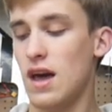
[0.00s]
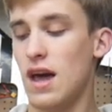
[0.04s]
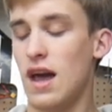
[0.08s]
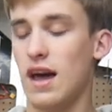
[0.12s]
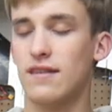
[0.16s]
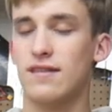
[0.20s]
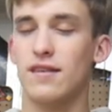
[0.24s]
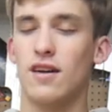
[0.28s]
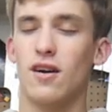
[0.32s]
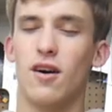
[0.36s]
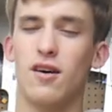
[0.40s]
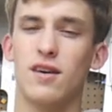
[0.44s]

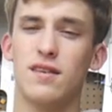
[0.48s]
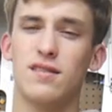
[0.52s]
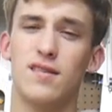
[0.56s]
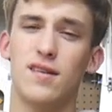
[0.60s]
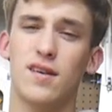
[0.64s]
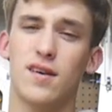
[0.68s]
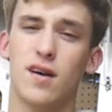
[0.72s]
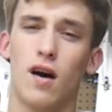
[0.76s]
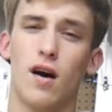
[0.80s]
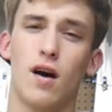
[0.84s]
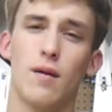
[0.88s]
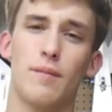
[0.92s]
It's an
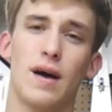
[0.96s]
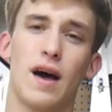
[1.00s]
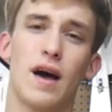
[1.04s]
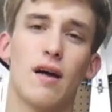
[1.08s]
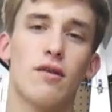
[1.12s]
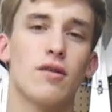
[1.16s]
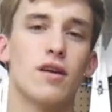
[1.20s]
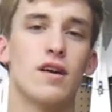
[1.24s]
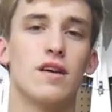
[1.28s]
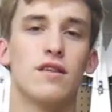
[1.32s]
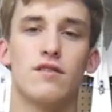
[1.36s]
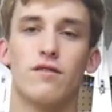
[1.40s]
RC car
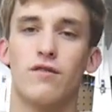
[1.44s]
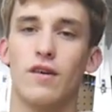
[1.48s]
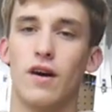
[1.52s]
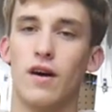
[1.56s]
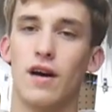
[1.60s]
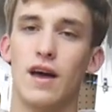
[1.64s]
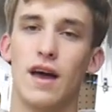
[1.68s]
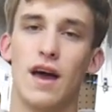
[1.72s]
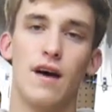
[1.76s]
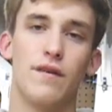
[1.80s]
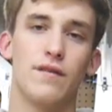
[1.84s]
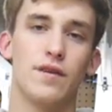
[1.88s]
battery. It's
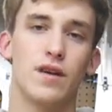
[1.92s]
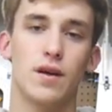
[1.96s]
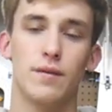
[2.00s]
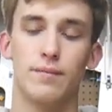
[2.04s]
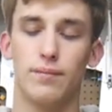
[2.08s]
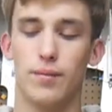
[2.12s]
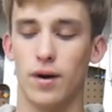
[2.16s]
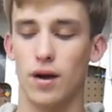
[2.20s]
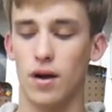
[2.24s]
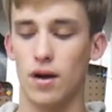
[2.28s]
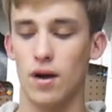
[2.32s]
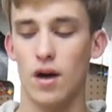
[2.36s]
very heavy,
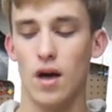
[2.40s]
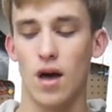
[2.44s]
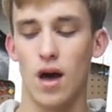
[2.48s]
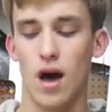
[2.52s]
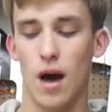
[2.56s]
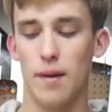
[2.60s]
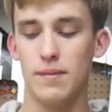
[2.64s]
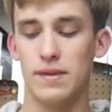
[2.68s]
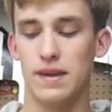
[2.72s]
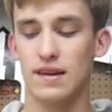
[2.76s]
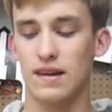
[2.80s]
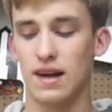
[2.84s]
but
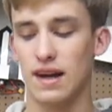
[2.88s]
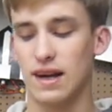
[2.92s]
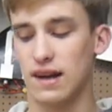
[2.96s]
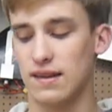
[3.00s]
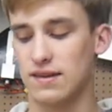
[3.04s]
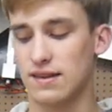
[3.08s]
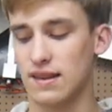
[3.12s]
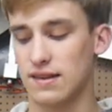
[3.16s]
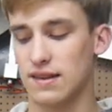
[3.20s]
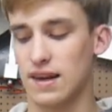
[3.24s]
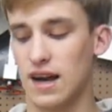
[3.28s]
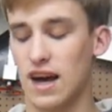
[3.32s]
I, mean, I
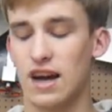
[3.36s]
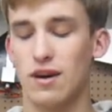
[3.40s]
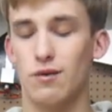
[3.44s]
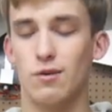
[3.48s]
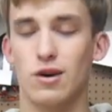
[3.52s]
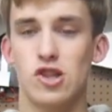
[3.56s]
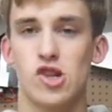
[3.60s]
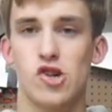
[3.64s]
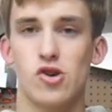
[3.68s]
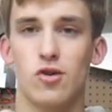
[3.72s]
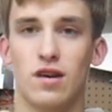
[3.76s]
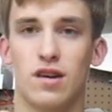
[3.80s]
guess that's kind of
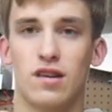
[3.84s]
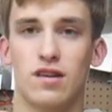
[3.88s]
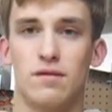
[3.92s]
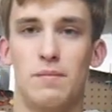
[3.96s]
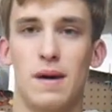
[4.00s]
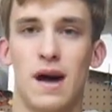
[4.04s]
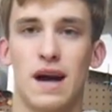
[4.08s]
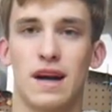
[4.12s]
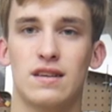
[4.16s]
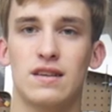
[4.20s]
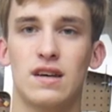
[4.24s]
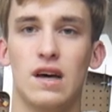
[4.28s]
what you
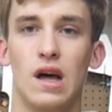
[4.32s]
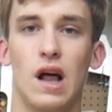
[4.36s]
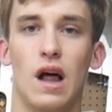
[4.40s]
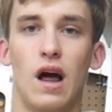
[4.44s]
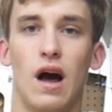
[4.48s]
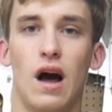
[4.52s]
expect.